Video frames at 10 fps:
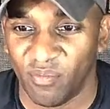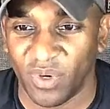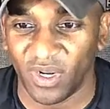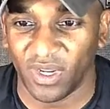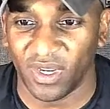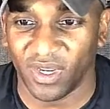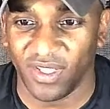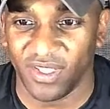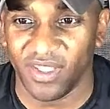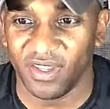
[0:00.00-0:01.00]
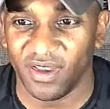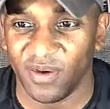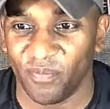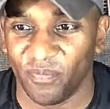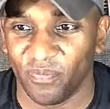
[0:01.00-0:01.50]
But you
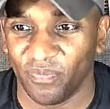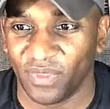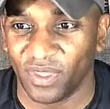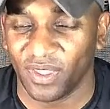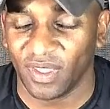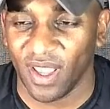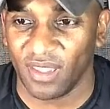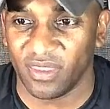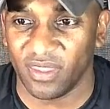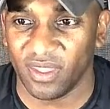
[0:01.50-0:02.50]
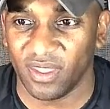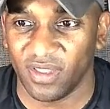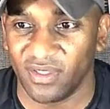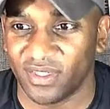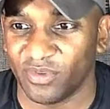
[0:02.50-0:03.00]
know,
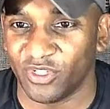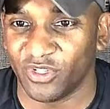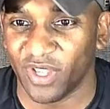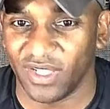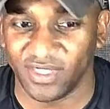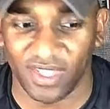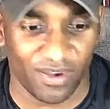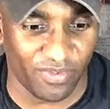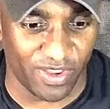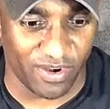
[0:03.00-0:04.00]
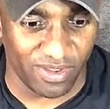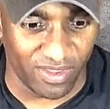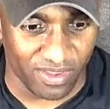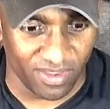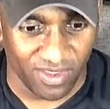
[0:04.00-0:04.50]
let's see what you guys say over there
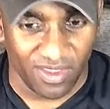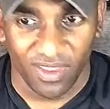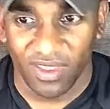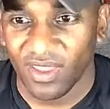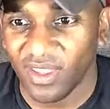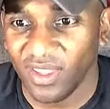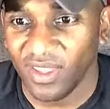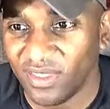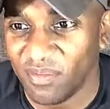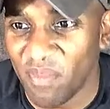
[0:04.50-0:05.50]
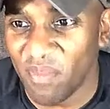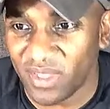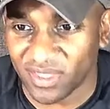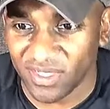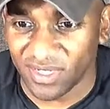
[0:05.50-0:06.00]
in the
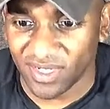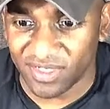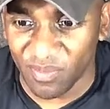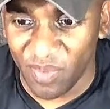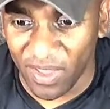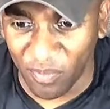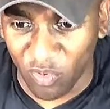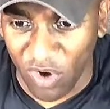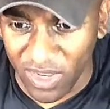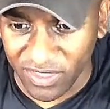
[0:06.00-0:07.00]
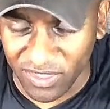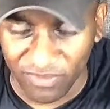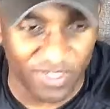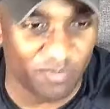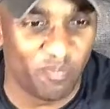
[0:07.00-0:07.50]
messages about the price
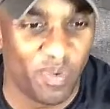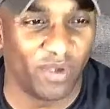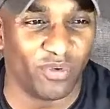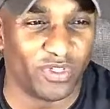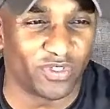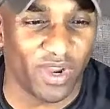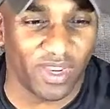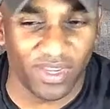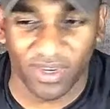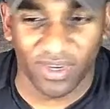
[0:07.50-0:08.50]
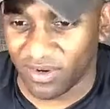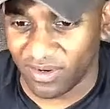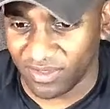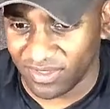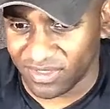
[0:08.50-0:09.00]
of these big ones right here.
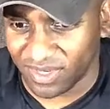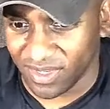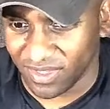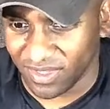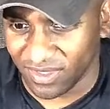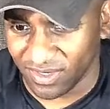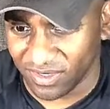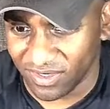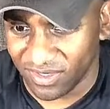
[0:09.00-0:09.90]
Let's take a look.